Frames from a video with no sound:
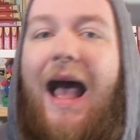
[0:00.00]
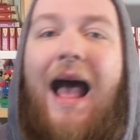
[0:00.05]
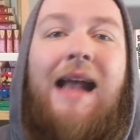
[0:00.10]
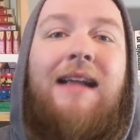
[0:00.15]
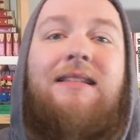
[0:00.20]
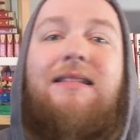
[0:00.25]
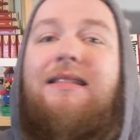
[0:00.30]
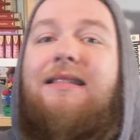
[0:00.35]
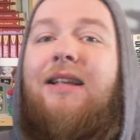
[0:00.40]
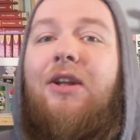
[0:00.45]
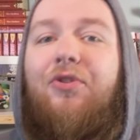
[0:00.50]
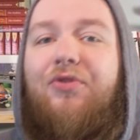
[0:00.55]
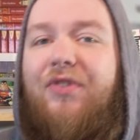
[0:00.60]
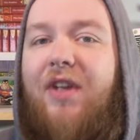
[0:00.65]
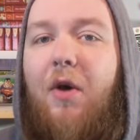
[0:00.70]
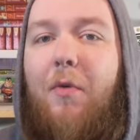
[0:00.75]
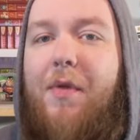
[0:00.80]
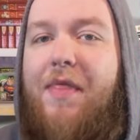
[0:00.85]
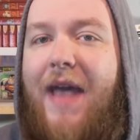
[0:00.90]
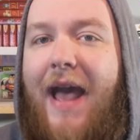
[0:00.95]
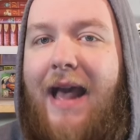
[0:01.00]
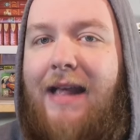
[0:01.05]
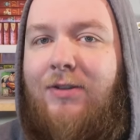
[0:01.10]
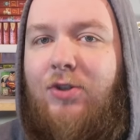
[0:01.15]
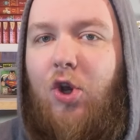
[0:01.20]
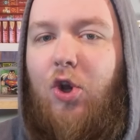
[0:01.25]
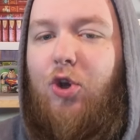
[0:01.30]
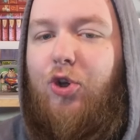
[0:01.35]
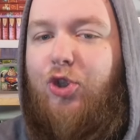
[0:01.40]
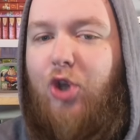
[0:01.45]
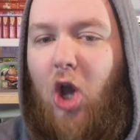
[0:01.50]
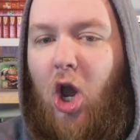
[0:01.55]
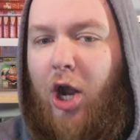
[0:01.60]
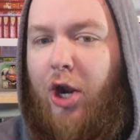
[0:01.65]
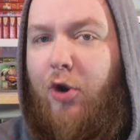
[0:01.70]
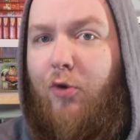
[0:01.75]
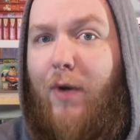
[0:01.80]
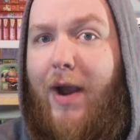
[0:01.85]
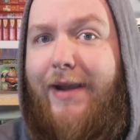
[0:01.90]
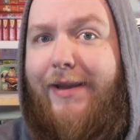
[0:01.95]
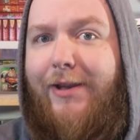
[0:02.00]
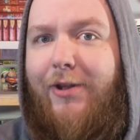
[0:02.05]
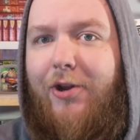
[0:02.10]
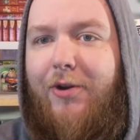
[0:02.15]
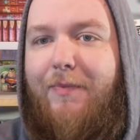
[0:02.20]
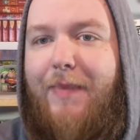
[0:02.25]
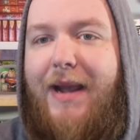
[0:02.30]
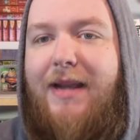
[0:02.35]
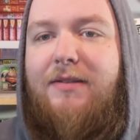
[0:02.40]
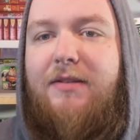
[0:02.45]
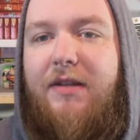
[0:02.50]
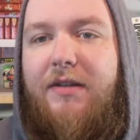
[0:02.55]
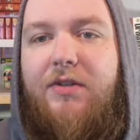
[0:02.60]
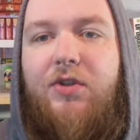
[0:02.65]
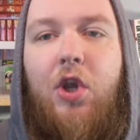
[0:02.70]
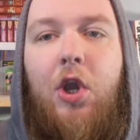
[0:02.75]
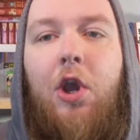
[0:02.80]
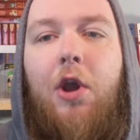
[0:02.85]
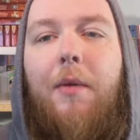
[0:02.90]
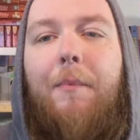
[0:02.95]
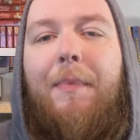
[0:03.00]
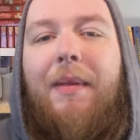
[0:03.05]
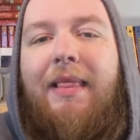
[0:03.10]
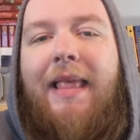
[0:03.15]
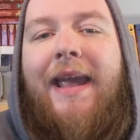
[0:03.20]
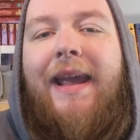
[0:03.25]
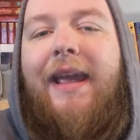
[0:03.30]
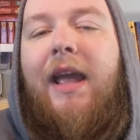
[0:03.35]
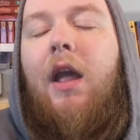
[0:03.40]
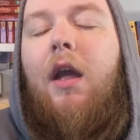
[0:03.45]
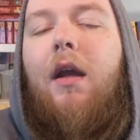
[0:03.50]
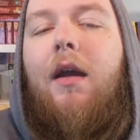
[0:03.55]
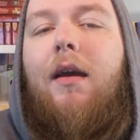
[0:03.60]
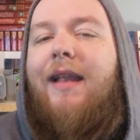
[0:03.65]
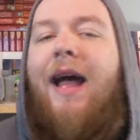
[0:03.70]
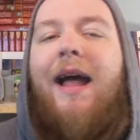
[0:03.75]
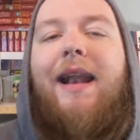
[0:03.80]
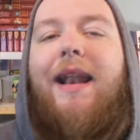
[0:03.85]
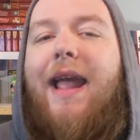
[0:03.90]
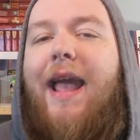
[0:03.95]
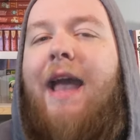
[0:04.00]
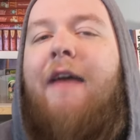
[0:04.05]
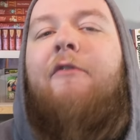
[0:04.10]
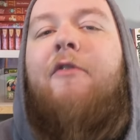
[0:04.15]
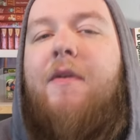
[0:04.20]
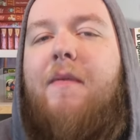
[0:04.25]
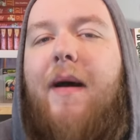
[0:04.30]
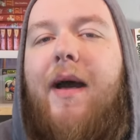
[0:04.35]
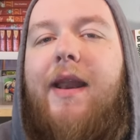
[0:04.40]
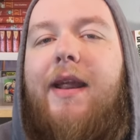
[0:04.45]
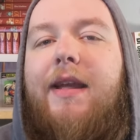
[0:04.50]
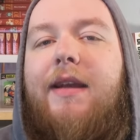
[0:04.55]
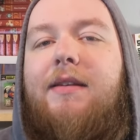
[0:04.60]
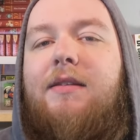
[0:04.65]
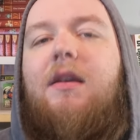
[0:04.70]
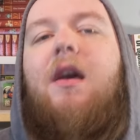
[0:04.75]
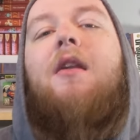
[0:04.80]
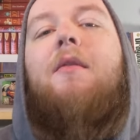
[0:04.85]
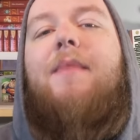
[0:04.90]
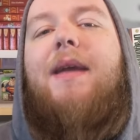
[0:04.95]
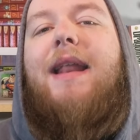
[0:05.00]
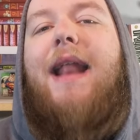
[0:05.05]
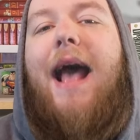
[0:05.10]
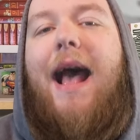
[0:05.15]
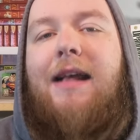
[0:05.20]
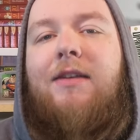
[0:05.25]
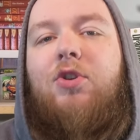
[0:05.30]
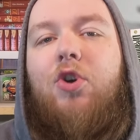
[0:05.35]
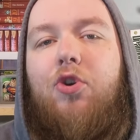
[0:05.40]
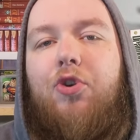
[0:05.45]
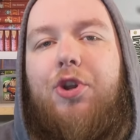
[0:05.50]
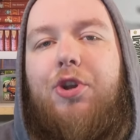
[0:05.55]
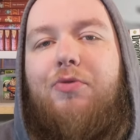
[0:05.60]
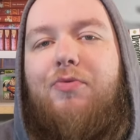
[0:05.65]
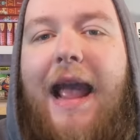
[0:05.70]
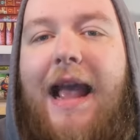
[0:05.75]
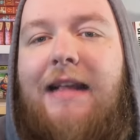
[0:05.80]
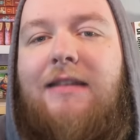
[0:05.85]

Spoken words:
I still deal with assholes on a regular basis, but like, not everybody is gonna be an asshole to you.